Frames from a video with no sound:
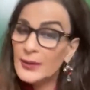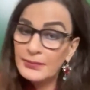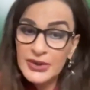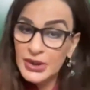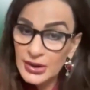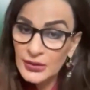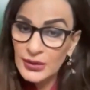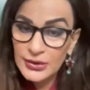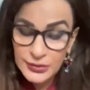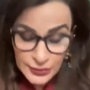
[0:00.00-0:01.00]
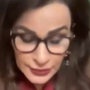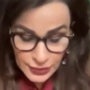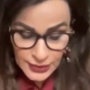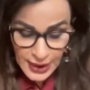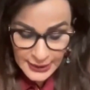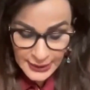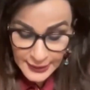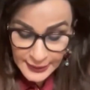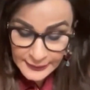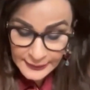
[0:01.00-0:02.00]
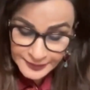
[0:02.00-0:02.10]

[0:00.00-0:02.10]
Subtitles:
particular to that area.